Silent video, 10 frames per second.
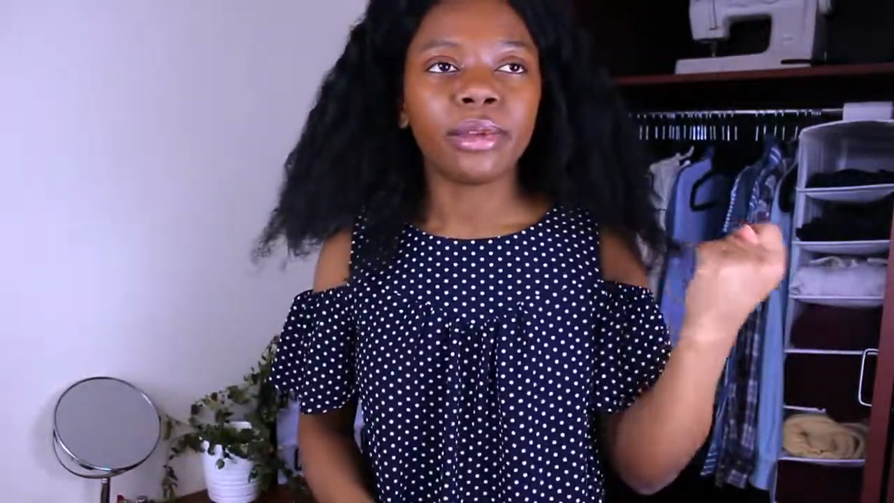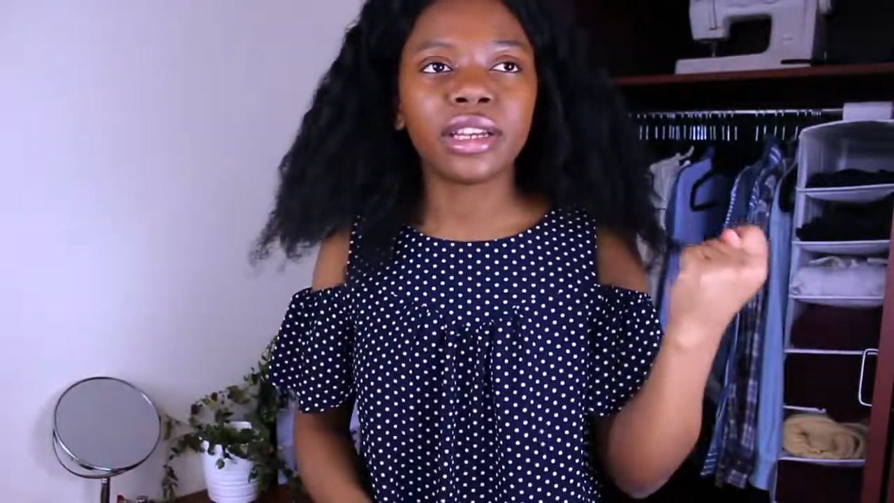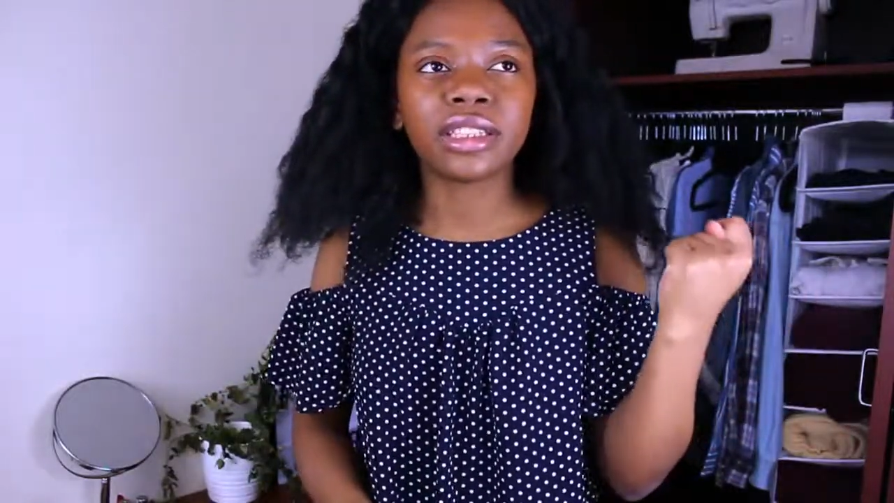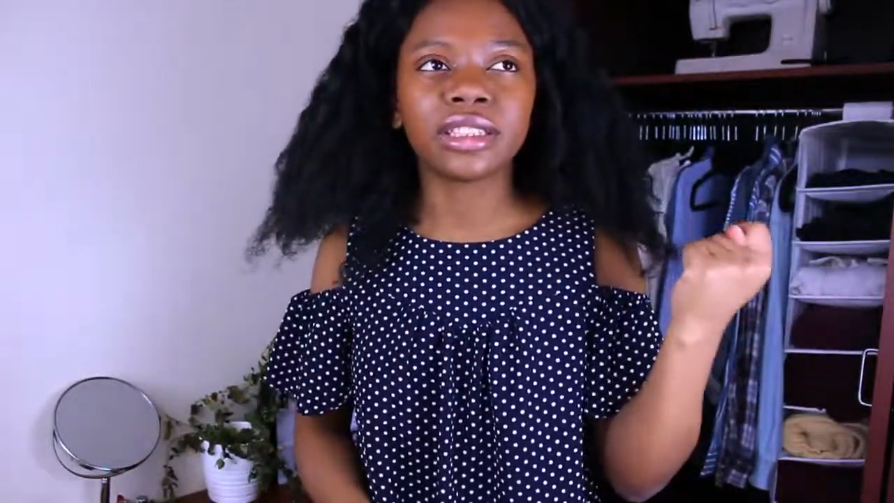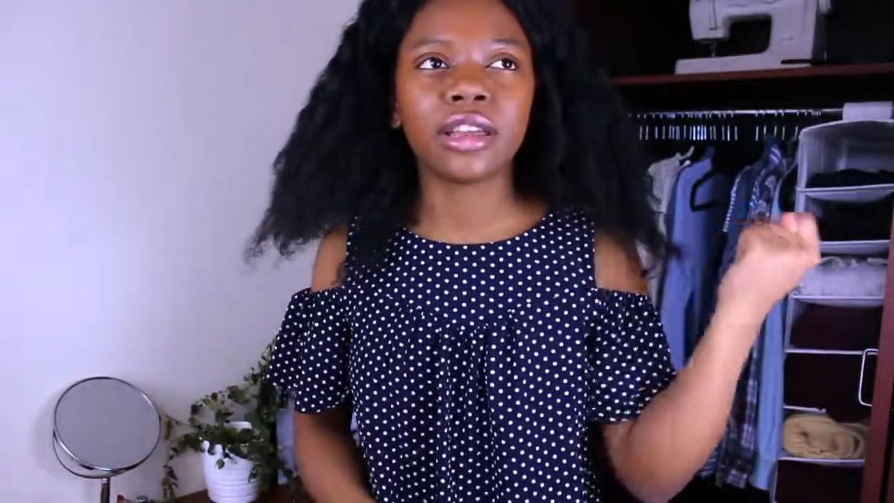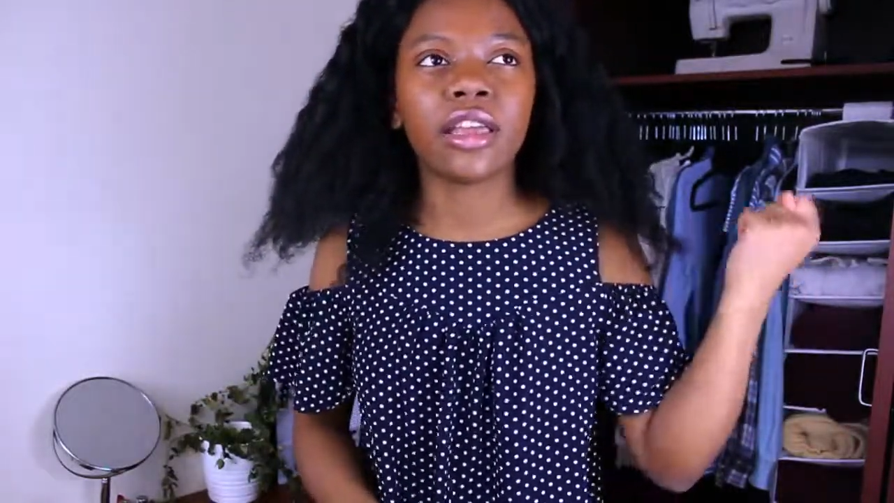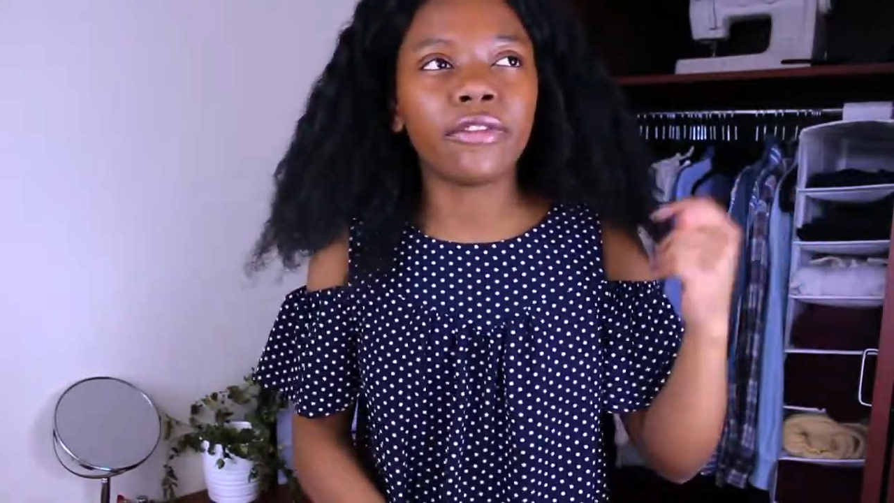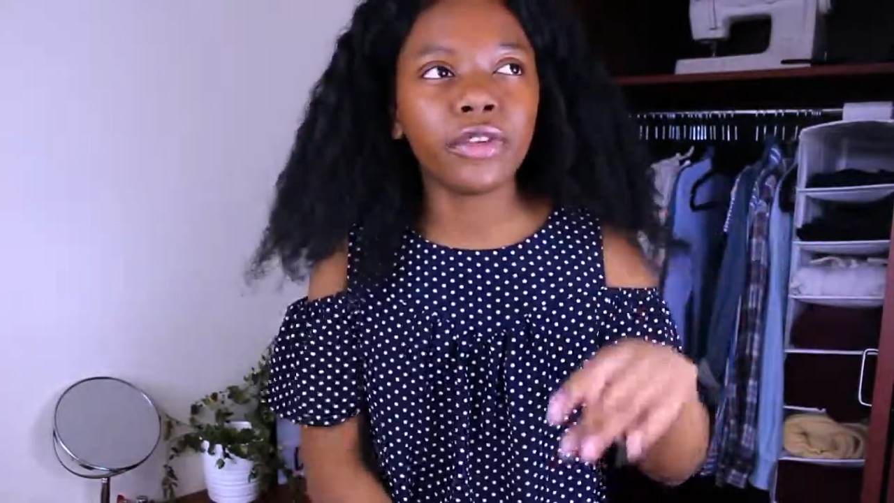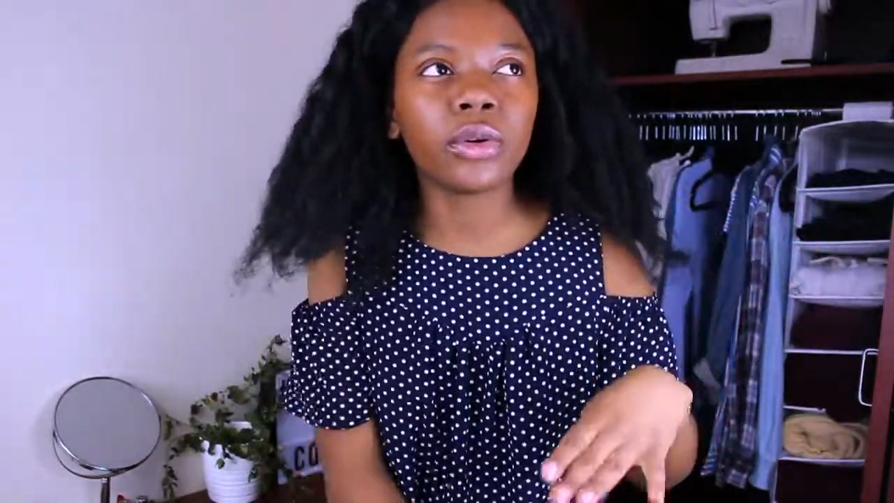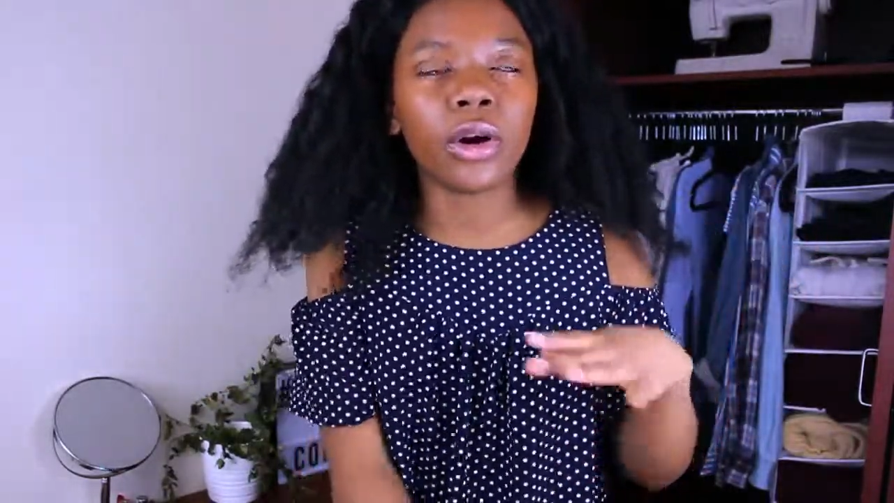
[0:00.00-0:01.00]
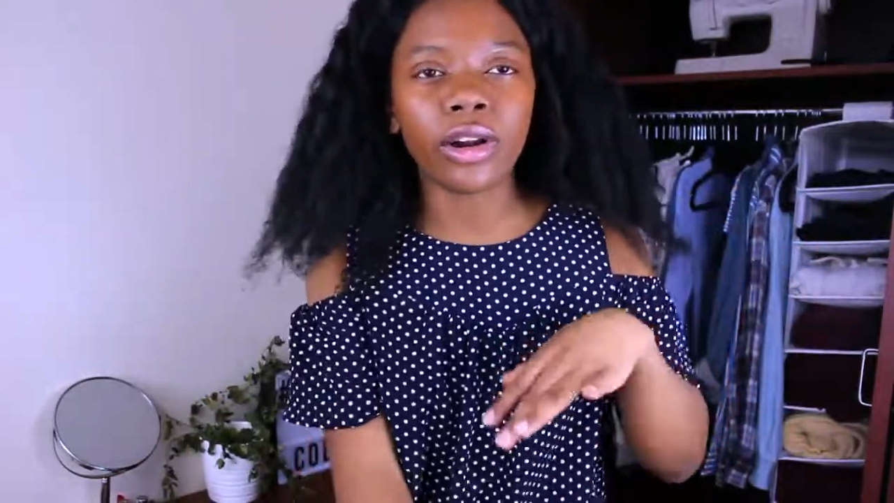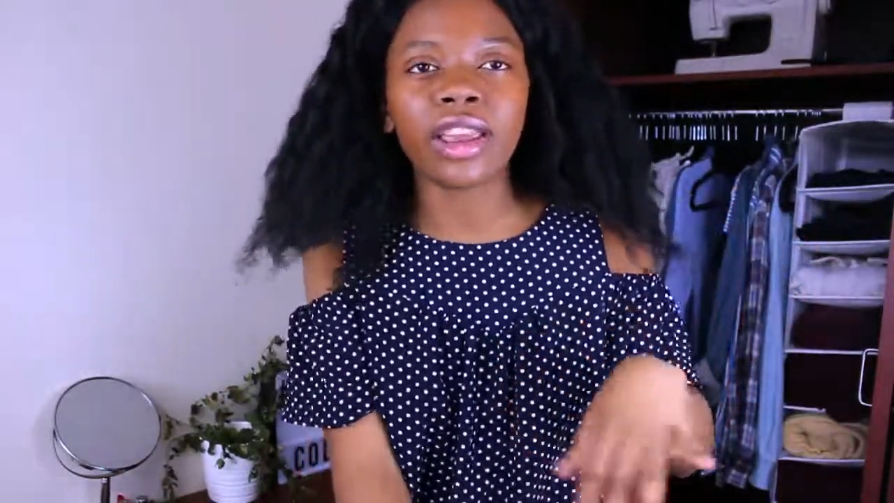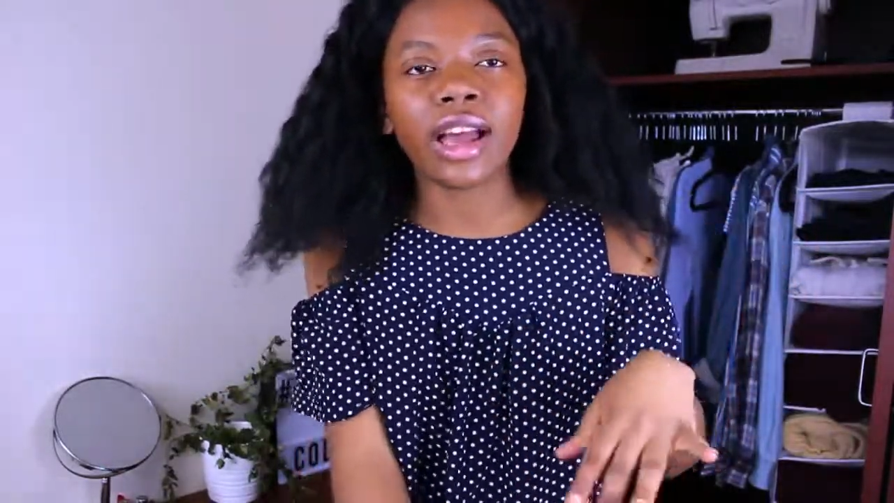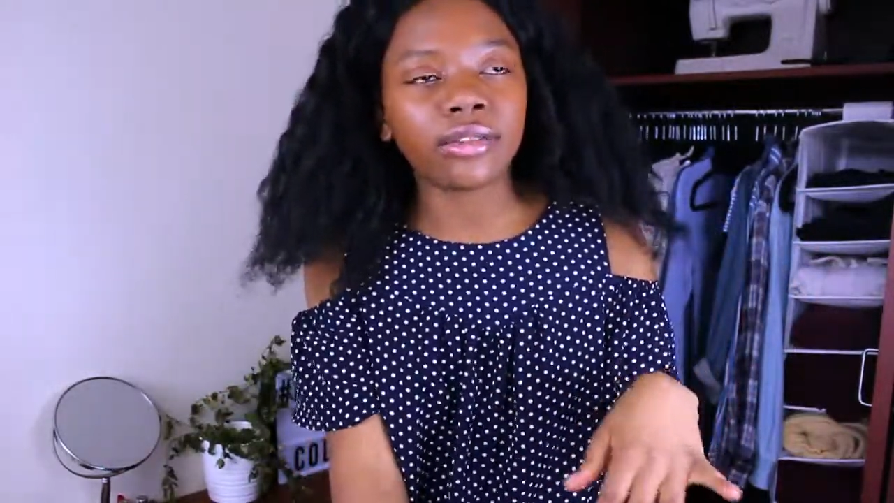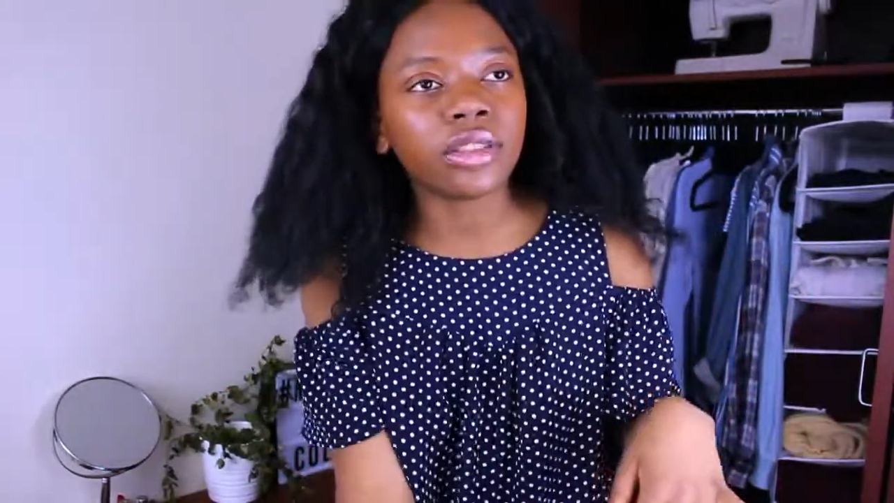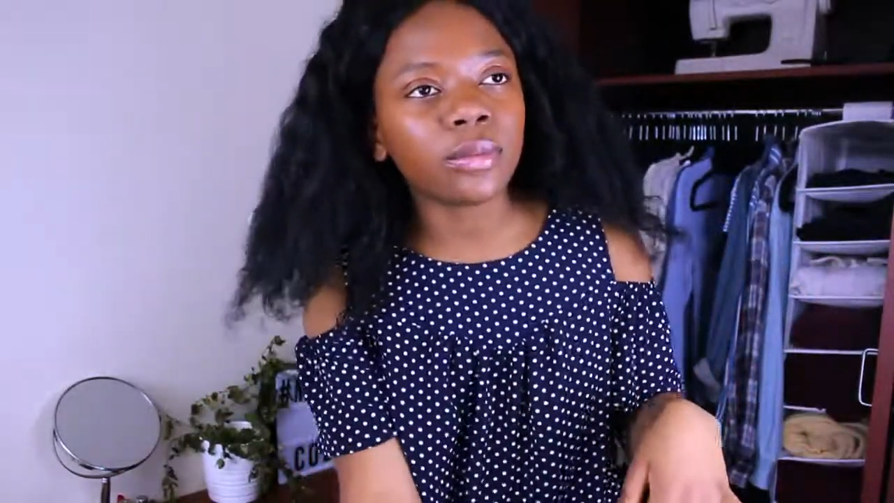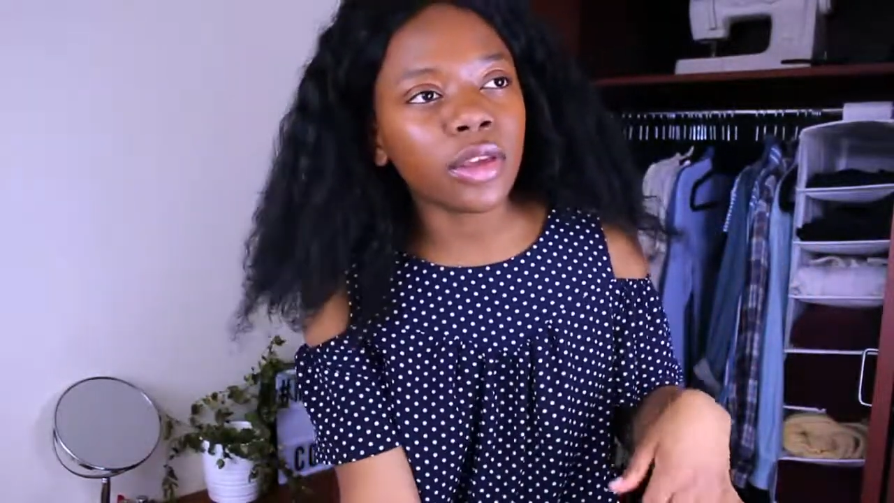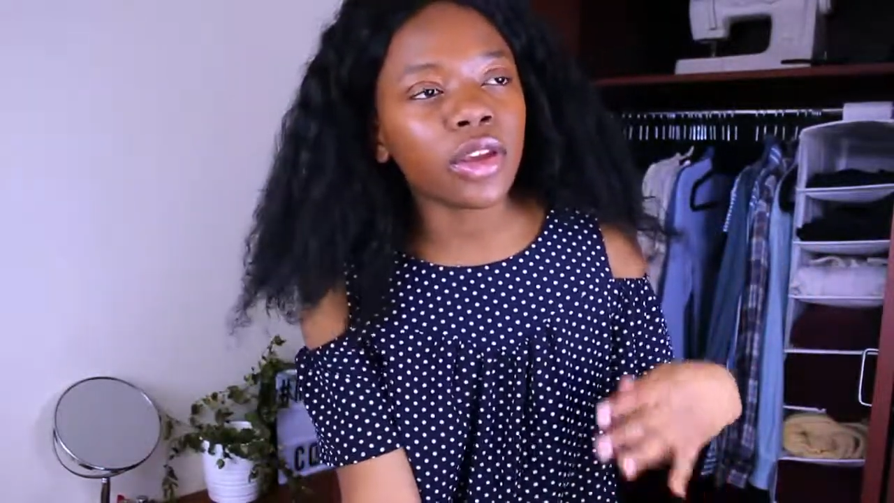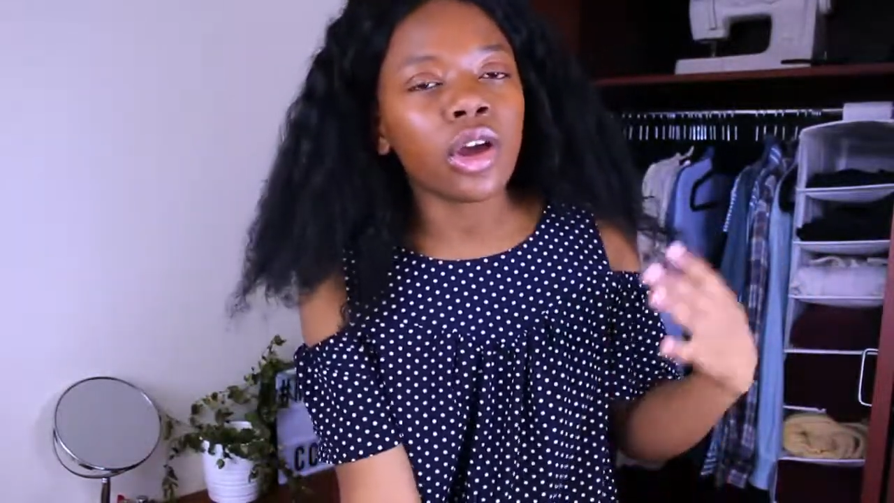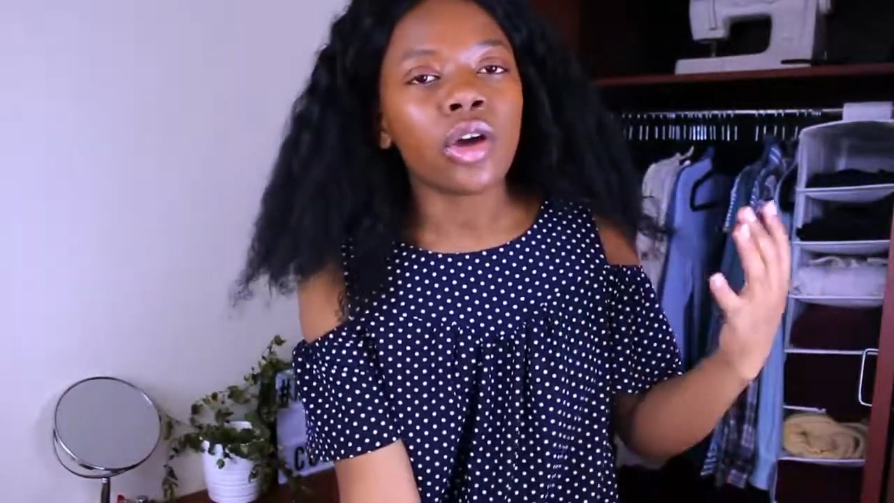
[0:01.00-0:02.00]
because if you already have
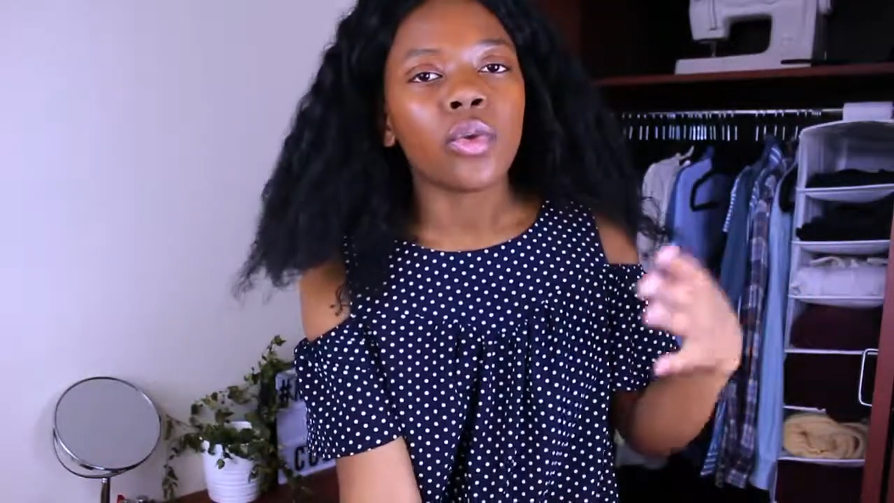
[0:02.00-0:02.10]
something,